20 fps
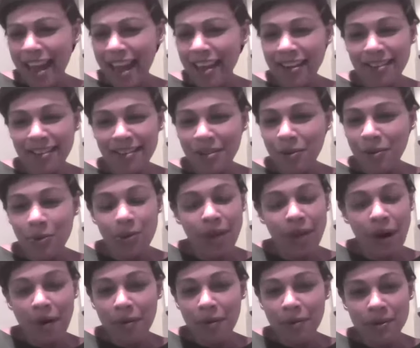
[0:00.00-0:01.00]
And
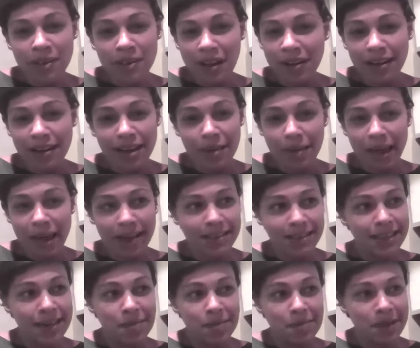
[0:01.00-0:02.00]
although it was only about
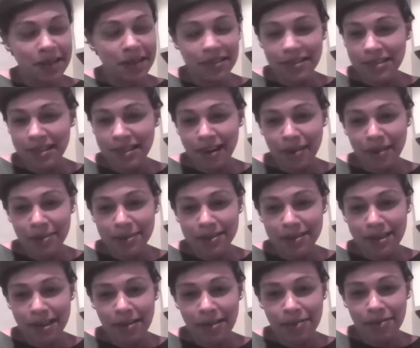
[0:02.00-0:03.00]
10 minutes that I was
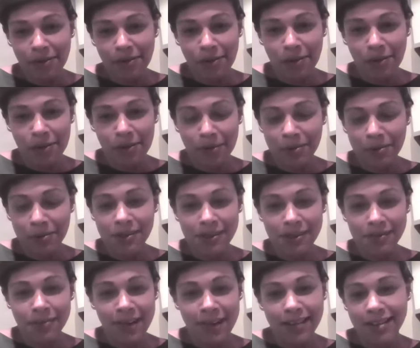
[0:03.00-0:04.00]
there for, it was
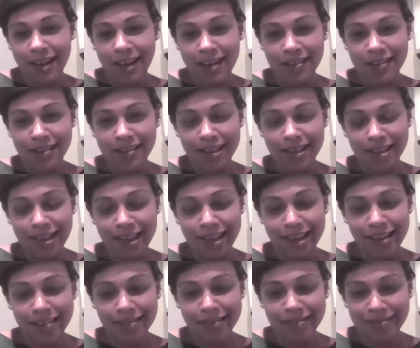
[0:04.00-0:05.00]
just fantastic. Yeah.